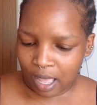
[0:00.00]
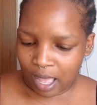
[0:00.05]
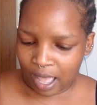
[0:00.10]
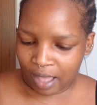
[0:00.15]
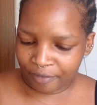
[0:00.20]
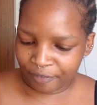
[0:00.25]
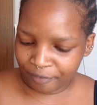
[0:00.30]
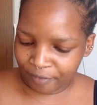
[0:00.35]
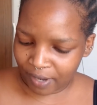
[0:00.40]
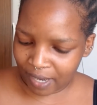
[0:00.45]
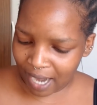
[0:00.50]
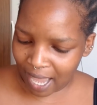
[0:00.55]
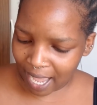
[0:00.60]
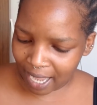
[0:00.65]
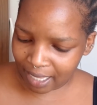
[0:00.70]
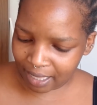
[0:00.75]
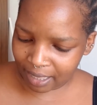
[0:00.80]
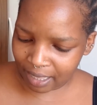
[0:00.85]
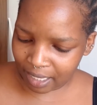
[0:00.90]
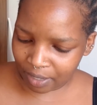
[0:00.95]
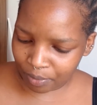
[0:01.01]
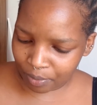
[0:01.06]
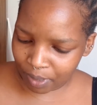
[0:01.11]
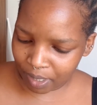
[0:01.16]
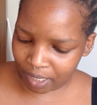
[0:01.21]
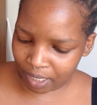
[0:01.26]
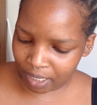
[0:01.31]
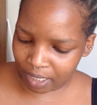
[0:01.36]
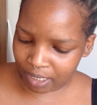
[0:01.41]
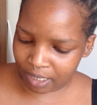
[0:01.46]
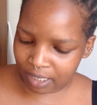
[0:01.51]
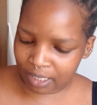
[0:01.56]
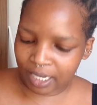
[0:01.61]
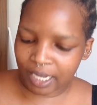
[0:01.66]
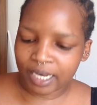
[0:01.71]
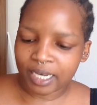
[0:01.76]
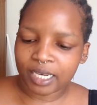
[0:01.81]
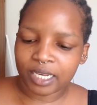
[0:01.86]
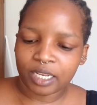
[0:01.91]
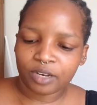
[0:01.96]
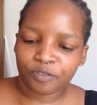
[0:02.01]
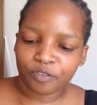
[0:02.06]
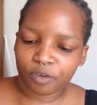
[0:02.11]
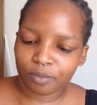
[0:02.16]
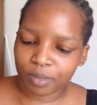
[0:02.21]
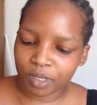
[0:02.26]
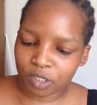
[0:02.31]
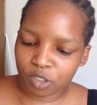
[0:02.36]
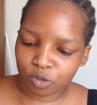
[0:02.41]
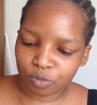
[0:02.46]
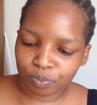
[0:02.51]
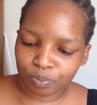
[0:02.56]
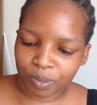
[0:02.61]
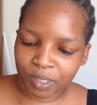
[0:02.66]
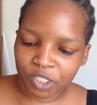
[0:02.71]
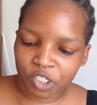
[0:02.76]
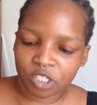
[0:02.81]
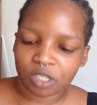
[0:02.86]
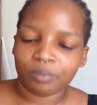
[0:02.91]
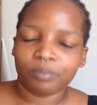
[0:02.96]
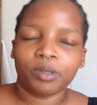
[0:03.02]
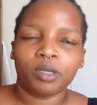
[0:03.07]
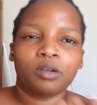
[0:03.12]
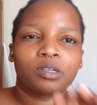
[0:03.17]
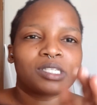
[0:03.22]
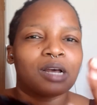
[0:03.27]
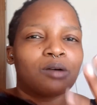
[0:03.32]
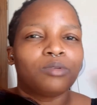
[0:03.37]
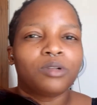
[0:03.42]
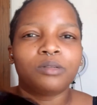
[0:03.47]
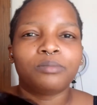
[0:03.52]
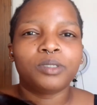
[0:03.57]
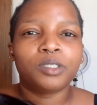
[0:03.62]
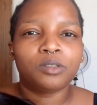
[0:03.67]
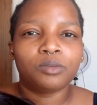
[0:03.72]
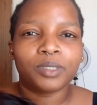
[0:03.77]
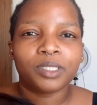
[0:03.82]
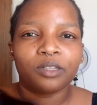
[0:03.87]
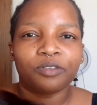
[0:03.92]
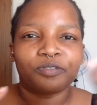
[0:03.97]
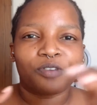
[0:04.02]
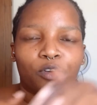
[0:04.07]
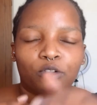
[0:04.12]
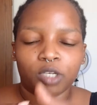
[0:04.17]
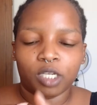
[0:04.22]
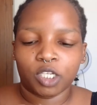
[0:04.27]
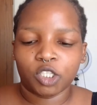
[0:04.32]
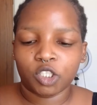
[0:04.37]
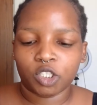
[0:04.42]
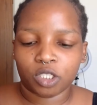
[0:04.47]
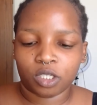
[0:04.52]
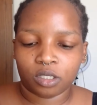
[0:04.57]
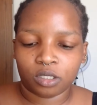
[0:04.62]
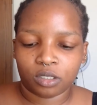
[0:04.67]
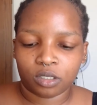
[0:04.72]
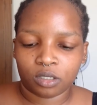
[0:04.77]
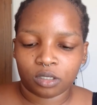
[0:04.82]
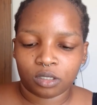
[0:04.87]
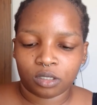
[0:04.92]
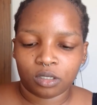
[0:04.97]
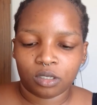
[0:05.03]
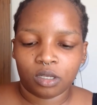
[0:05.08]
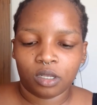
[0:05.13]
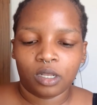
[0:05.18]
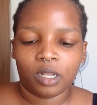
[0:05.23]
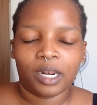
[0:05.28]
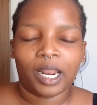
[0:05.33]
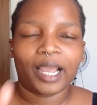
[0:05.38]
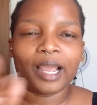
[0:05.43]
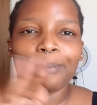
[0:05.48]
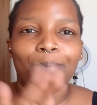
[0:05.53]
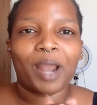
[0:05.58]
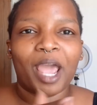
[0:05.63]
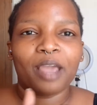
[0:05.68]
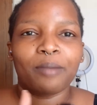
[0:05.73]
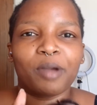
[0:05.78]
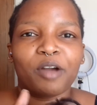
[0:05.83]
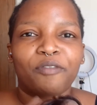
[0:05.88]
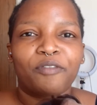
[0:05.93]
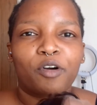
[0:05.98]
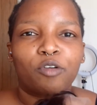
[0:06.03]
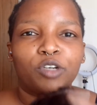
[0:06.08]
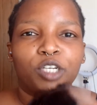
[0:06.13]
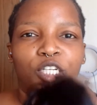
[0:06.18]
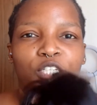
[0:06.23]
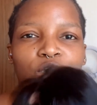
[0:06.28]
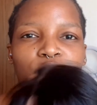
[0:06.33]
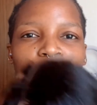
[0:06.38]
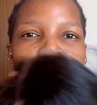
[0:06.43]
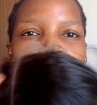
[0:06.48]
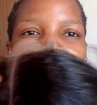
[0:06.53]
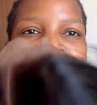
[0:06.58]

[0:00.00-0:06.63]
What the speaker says: I feel like there really isn't a need for me to bleach them, because I will be doing the foundation, like applying my foundation or